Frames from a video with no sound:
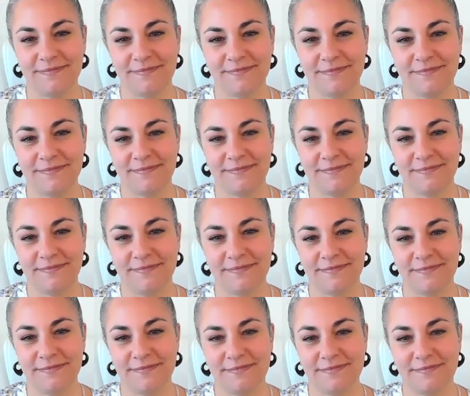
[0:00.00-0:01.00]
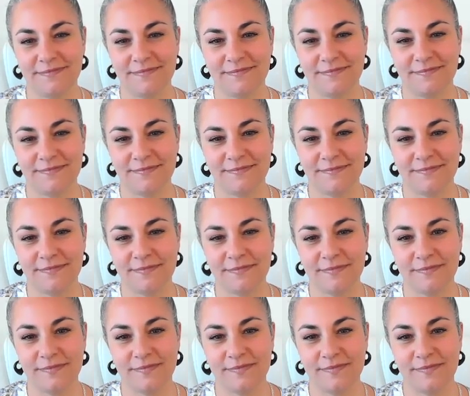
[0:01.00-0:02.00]

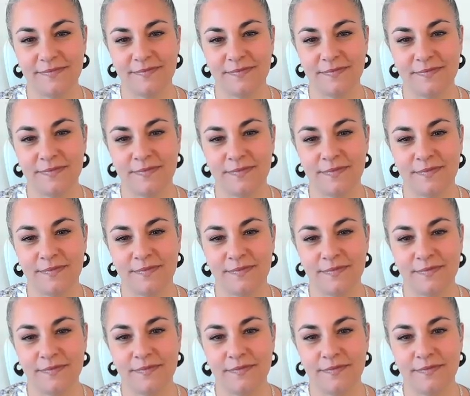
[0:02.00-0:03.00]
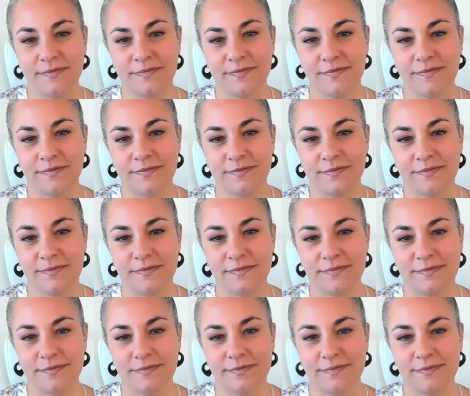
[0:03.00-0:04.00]

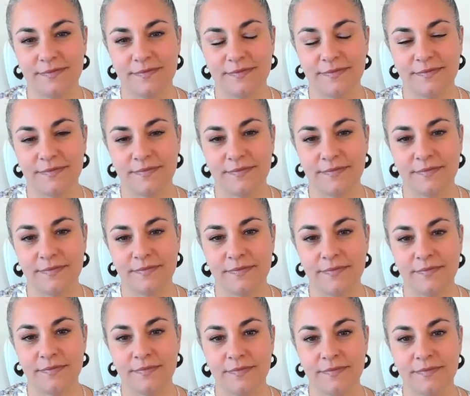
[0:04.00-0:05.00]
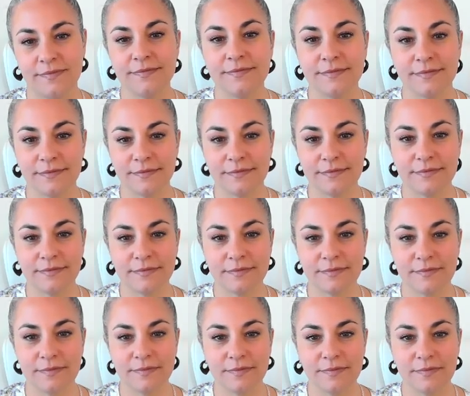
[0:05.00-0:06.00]

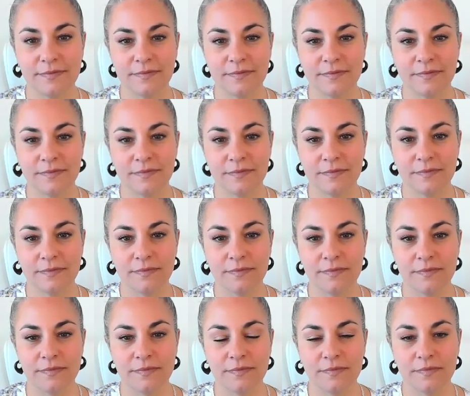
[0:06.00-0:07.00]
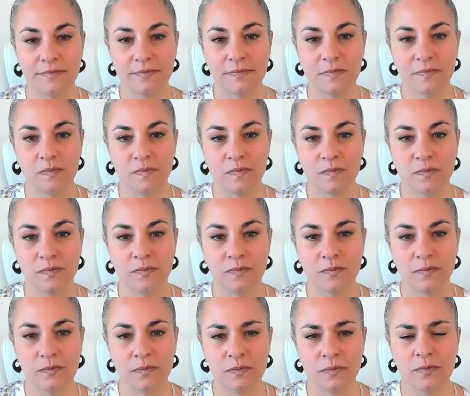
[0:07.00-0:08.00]
(silent)